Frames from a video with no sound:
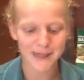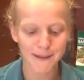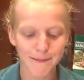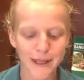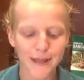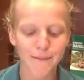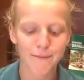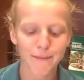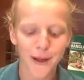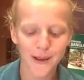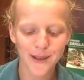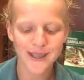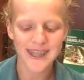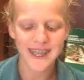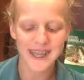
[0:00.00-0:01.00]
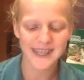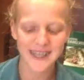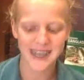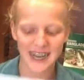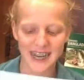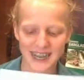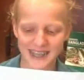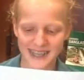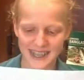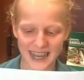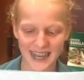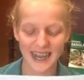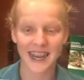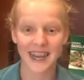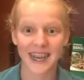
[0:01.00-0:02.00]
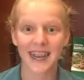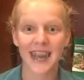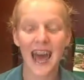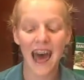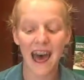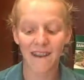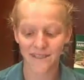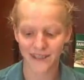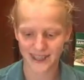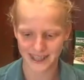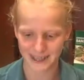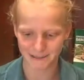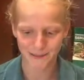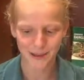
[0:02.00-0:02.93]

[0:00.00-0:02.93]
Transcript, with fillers: can be the most exciting decade ever.